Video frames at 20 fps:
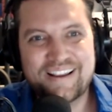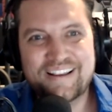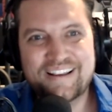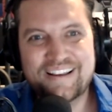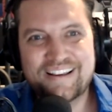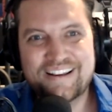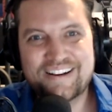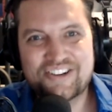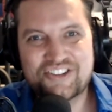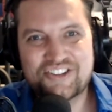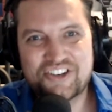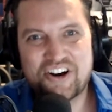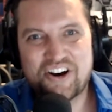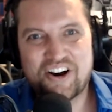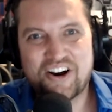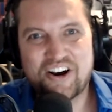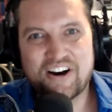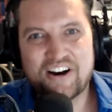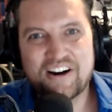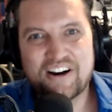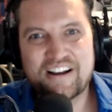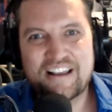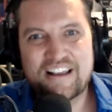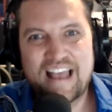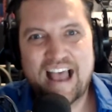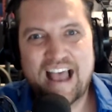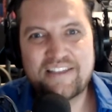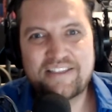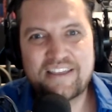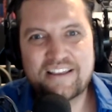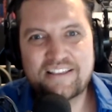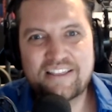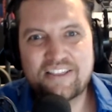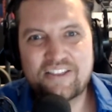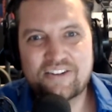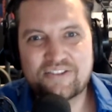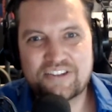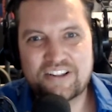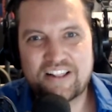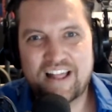sure. I think that
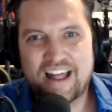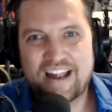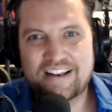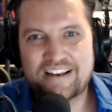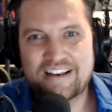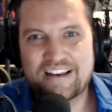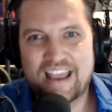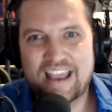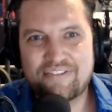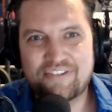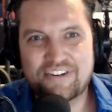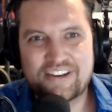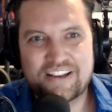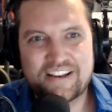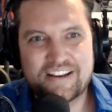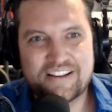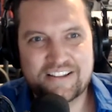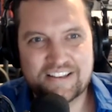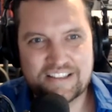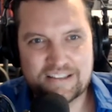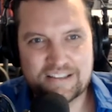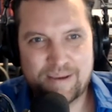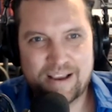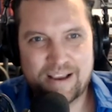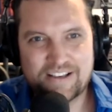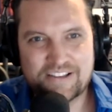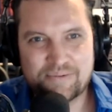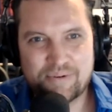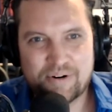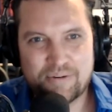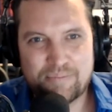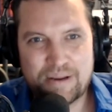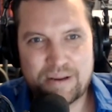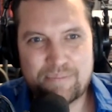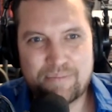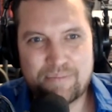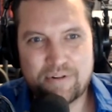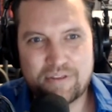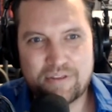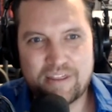there's a lot of naivety in the space where
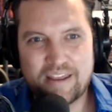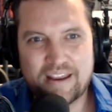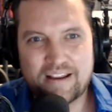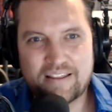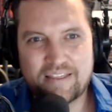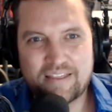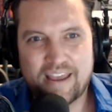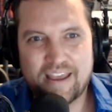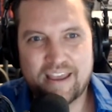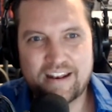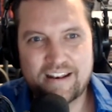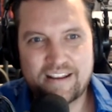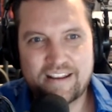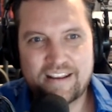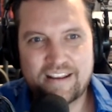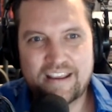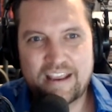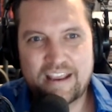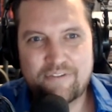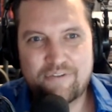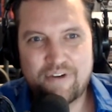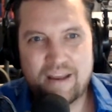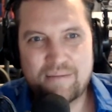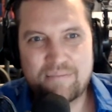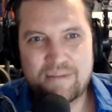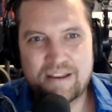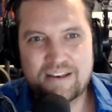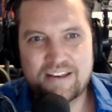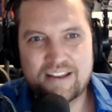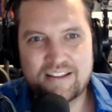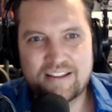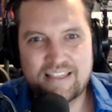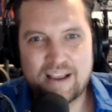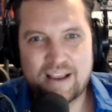people think that if I mint it,